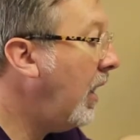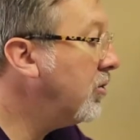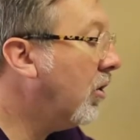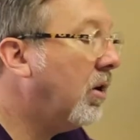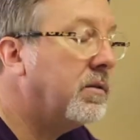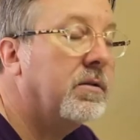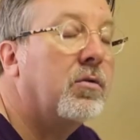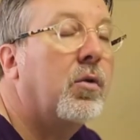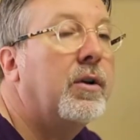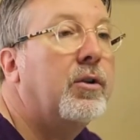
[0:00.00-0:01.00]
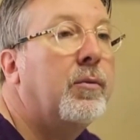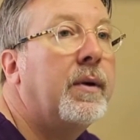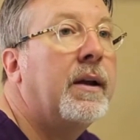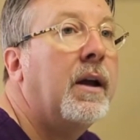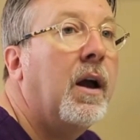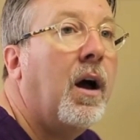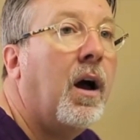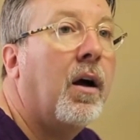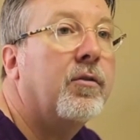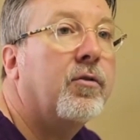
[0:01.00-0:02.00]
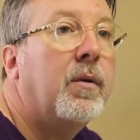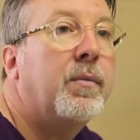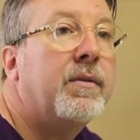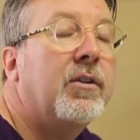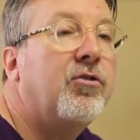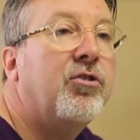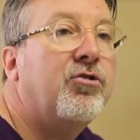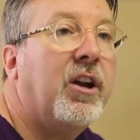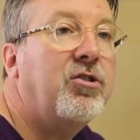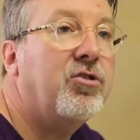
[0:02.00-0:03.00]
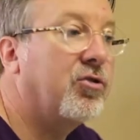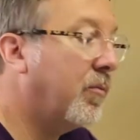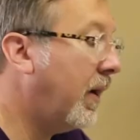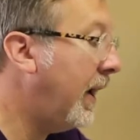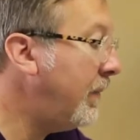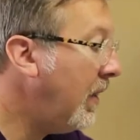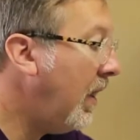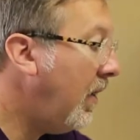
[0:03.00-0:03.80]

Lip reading: and you're also going to be starting positioning, changing your bite.